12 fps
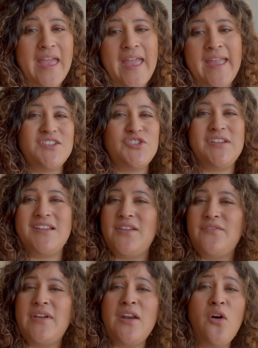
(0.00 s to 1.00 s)
and she didn't
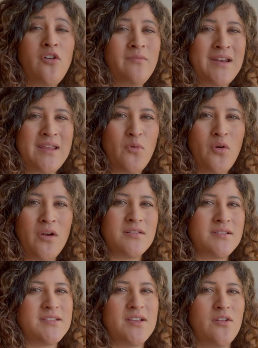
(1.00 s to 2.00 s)
live at home anymore,
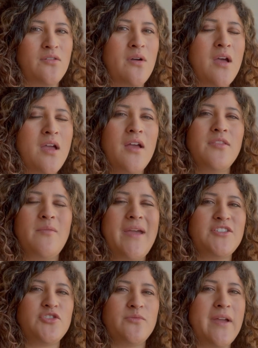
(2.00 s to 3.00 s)
so the
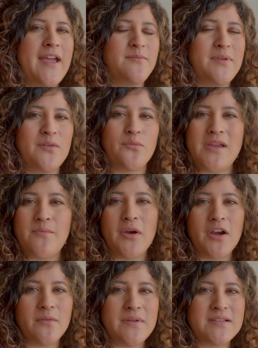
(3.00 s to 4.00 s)
bedroom had been
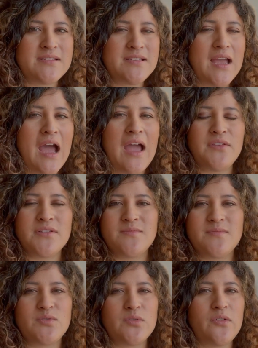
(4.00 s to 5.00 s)
repurposed to either
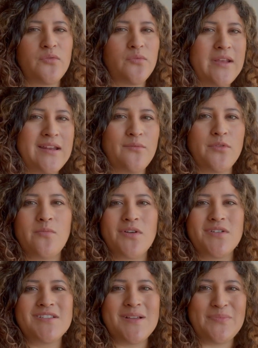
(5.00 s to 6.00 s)
some sort of reading room
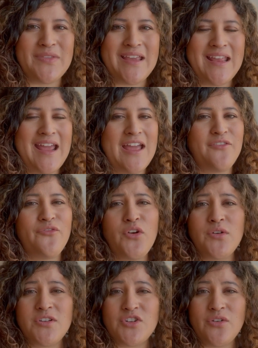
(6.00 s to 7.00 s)
or something, and had
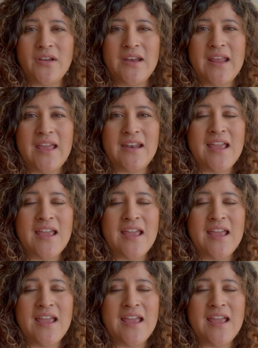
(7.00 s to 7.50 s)
furniture in it.